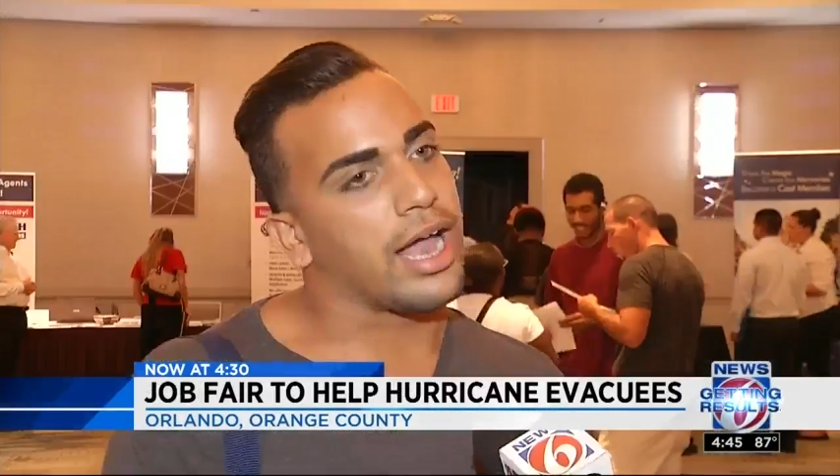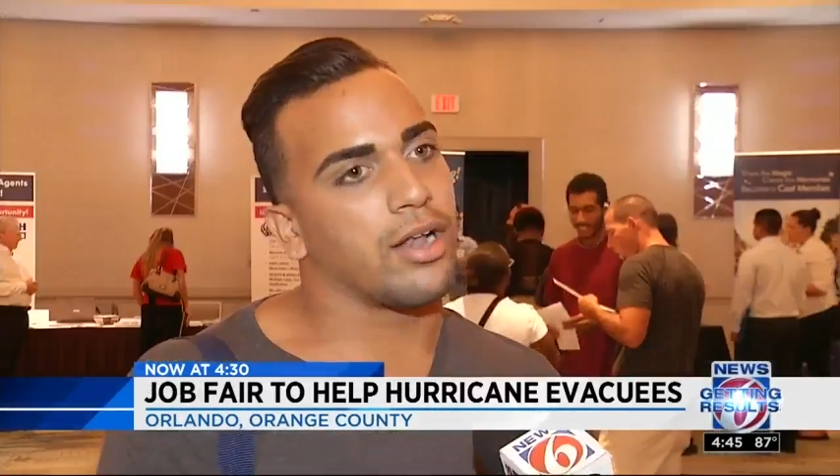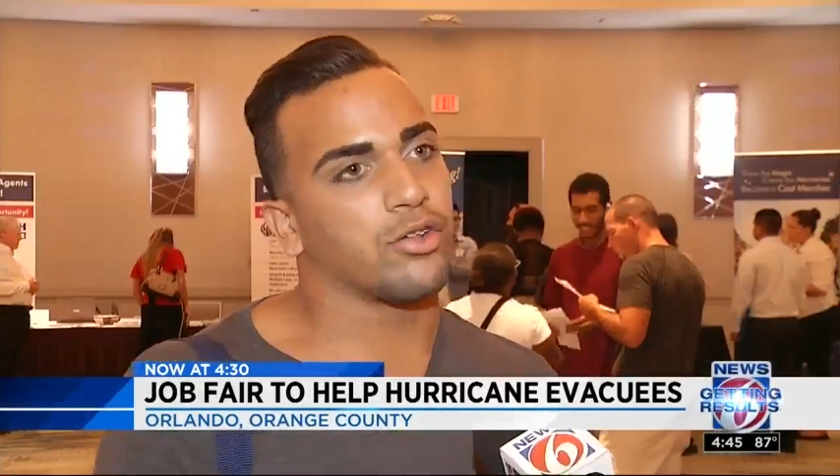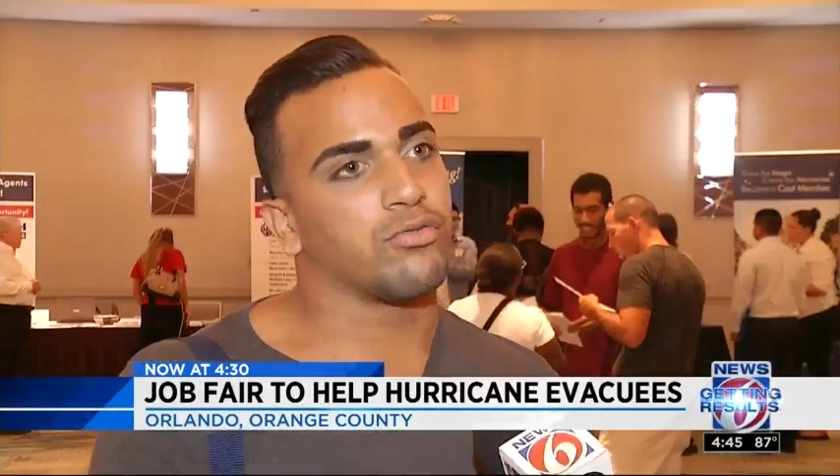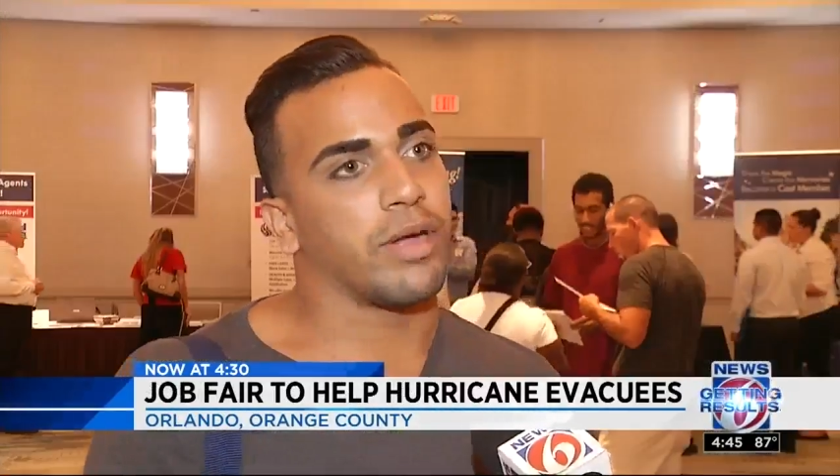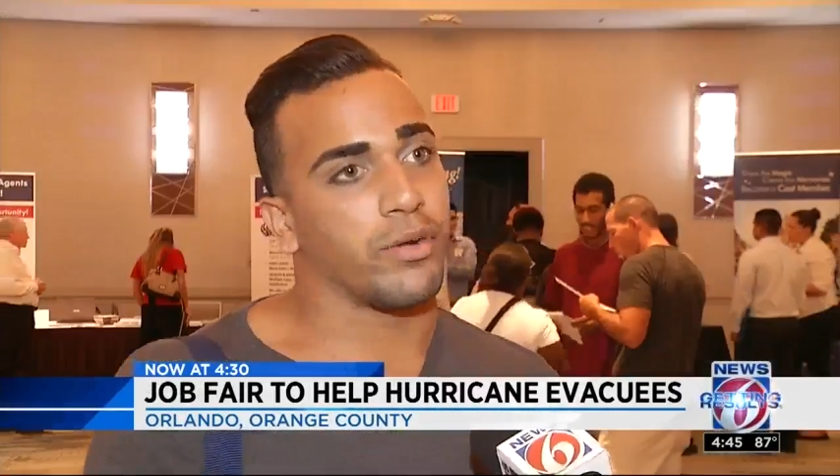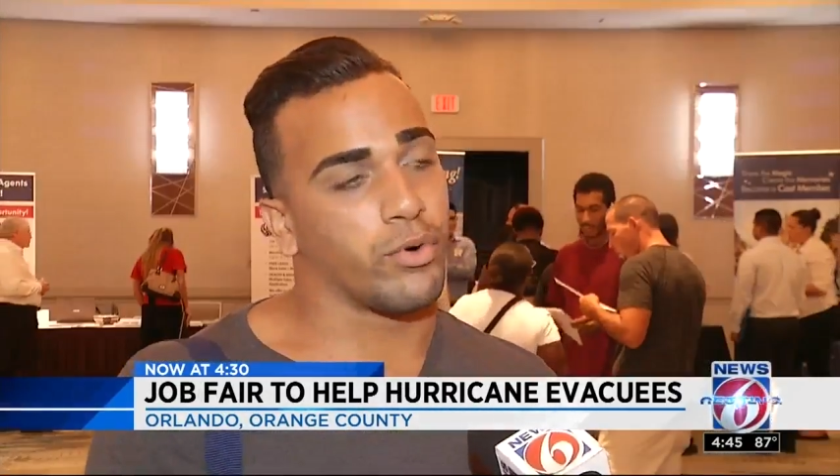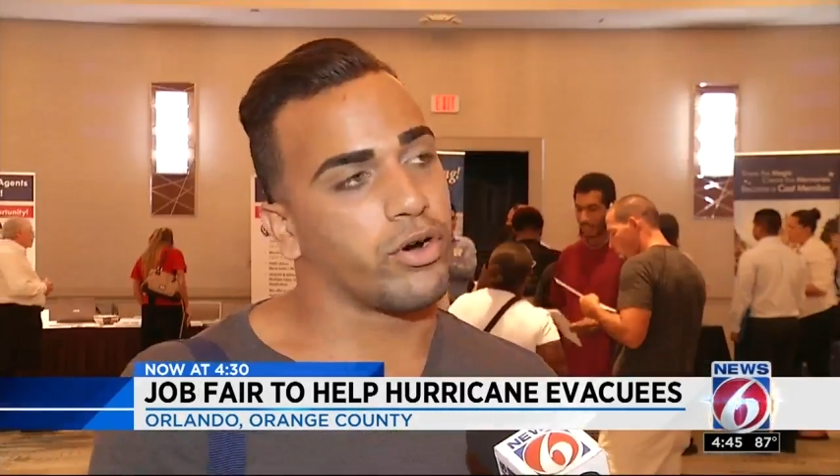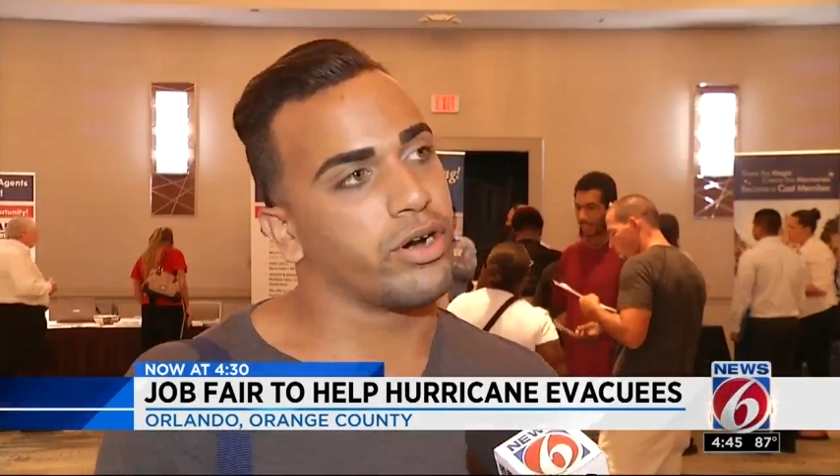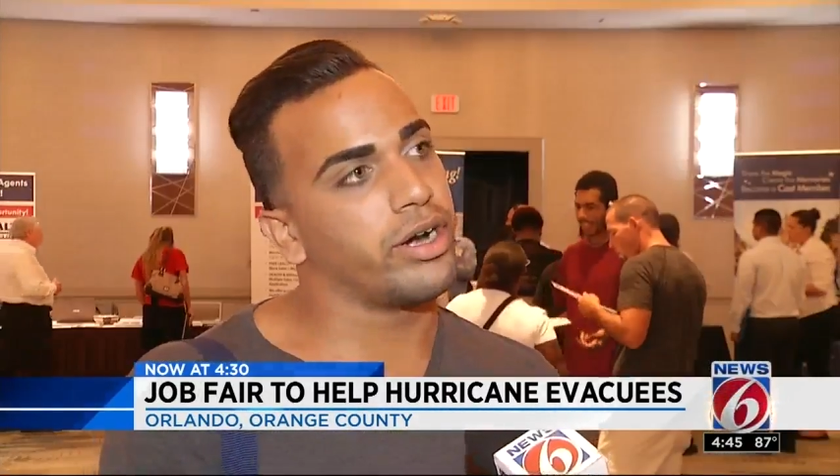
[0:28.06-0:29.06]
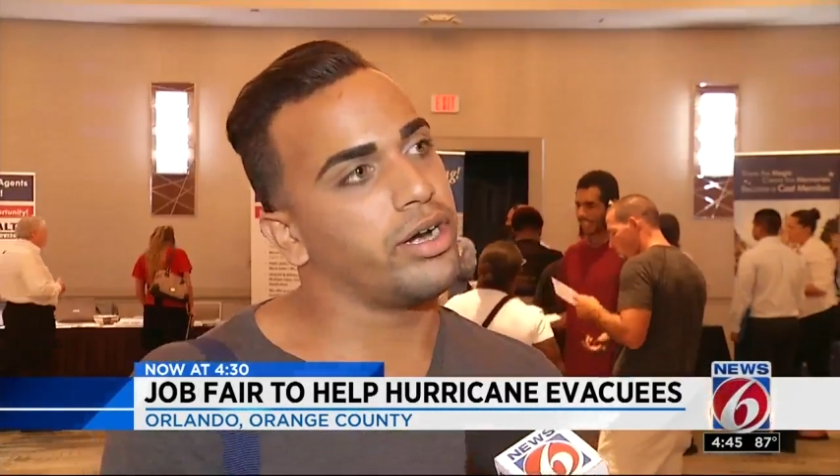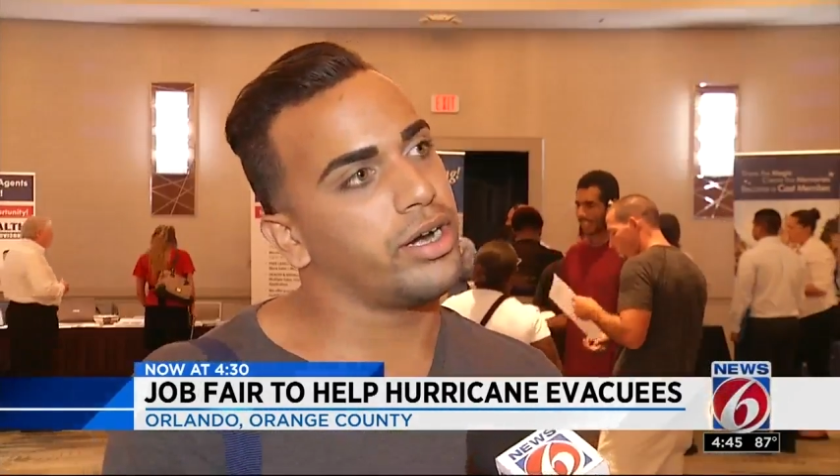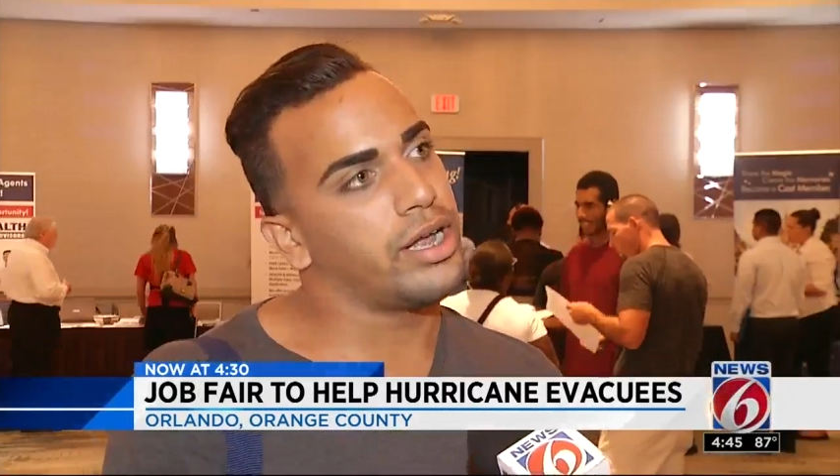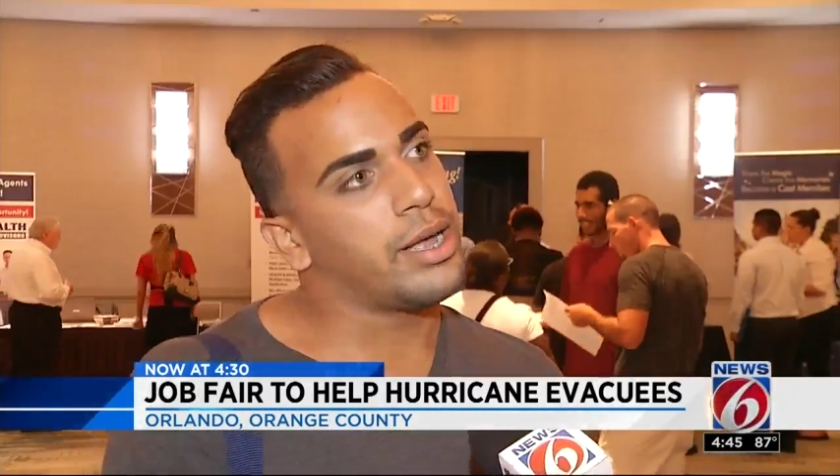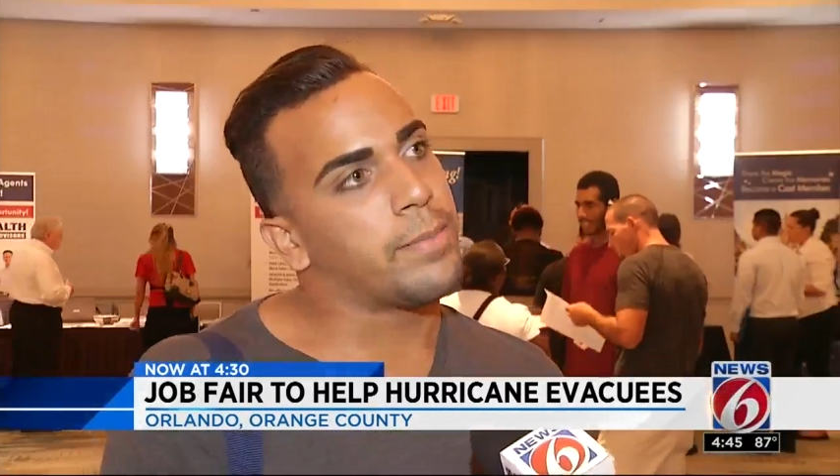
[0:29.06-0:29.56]
lost my war
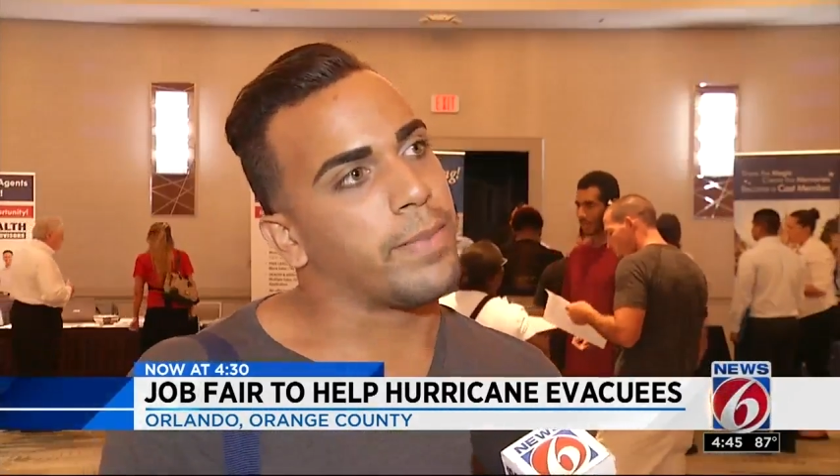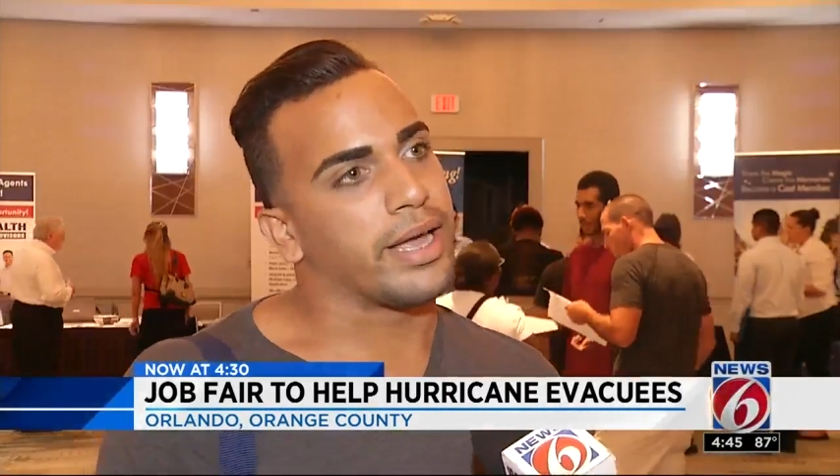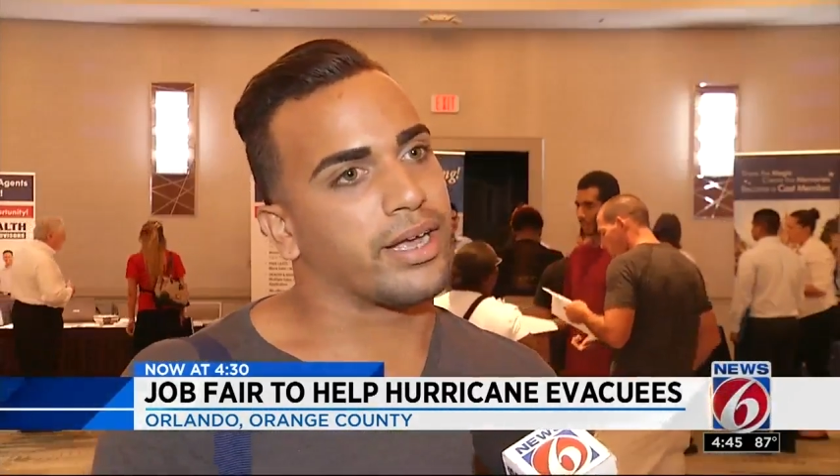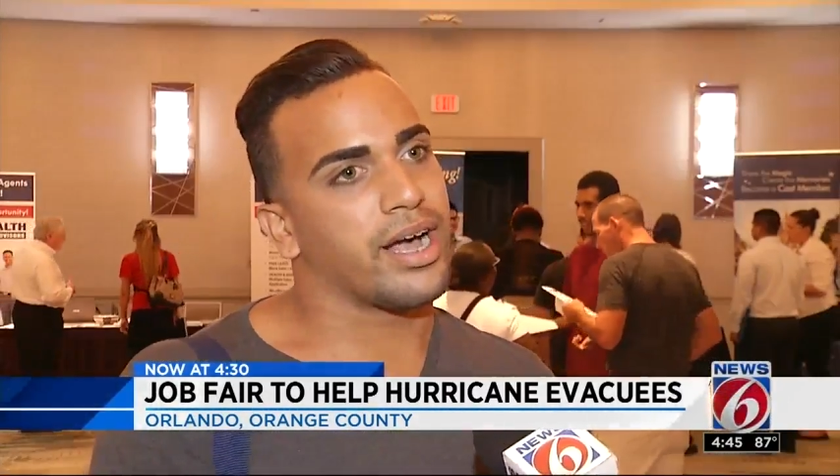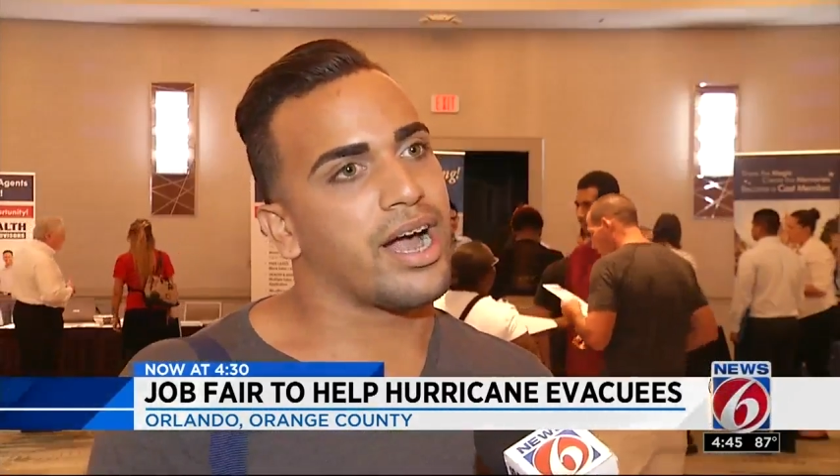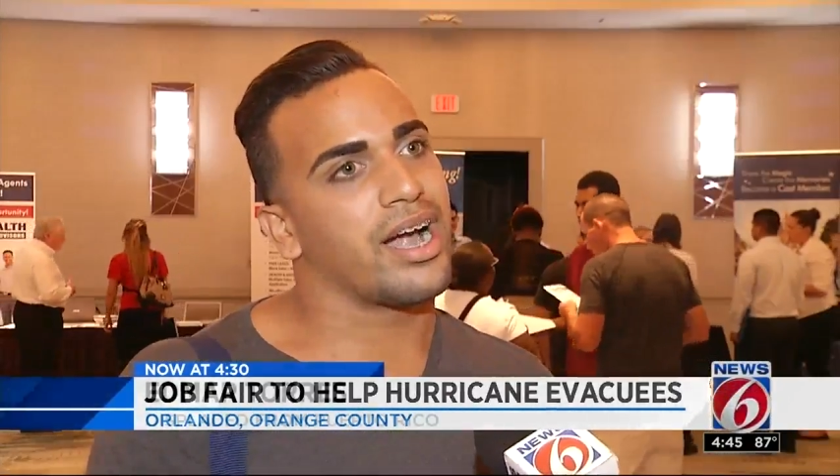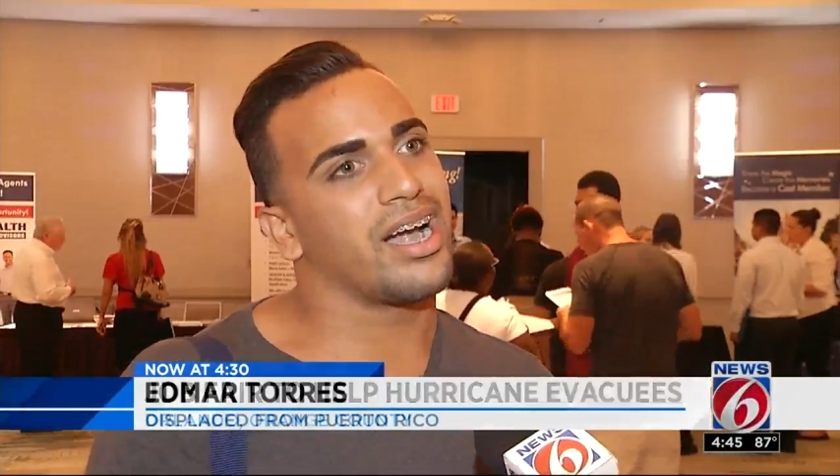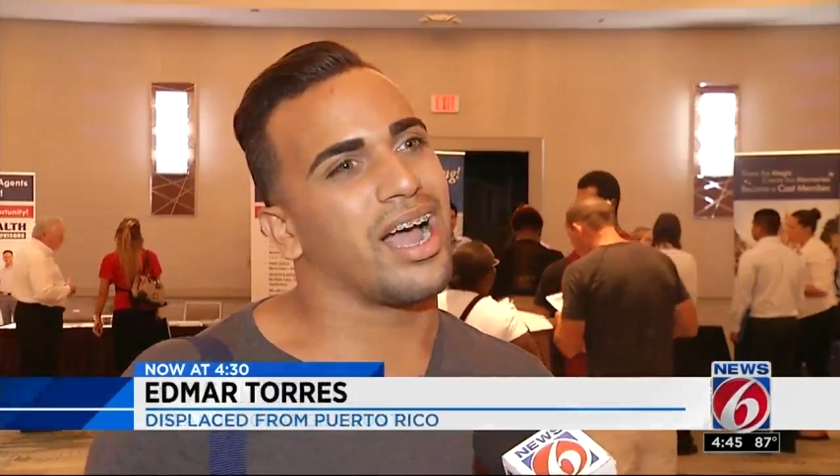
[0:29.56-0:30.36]
my car